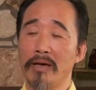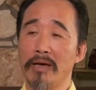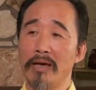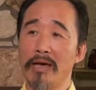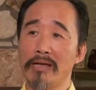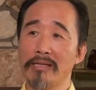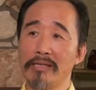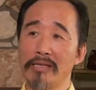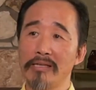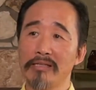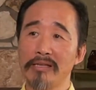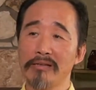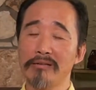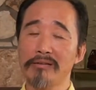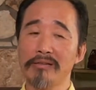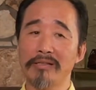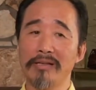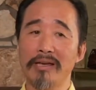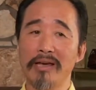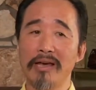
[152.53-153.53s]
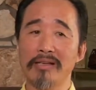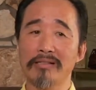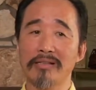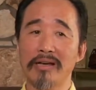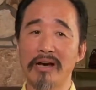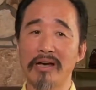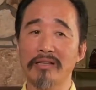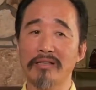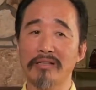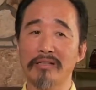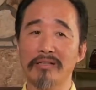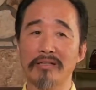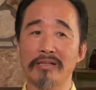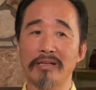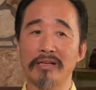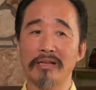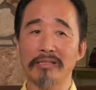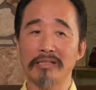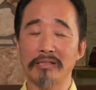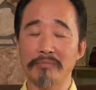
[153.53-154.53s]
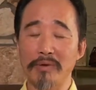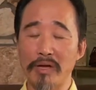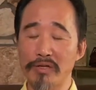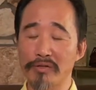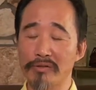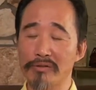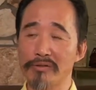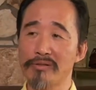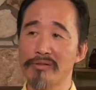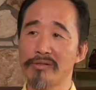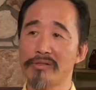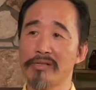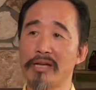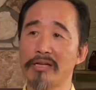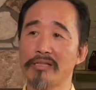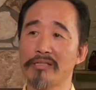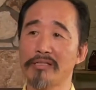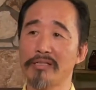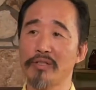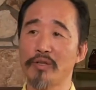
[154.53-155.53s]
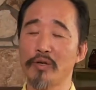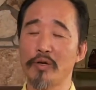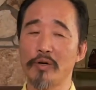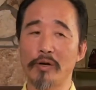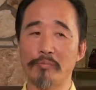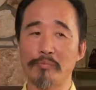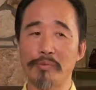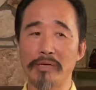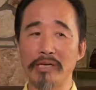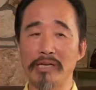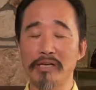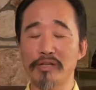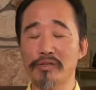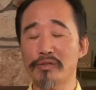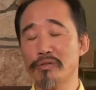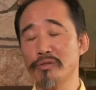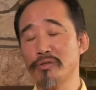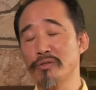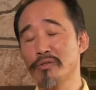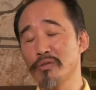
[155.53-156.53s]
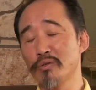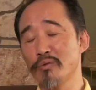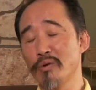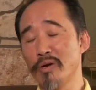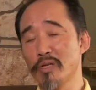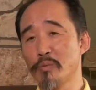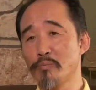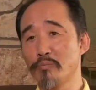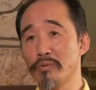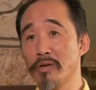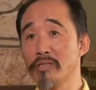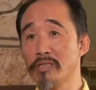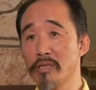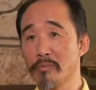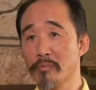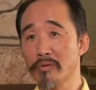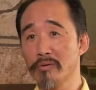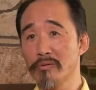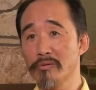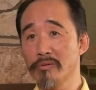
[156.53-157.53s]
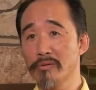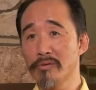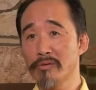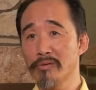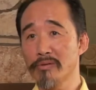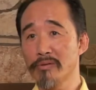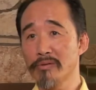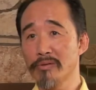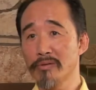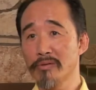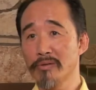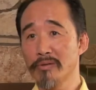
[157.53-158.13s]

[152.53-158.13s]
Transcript: And integrity has other dimensions, like being true to one's principles.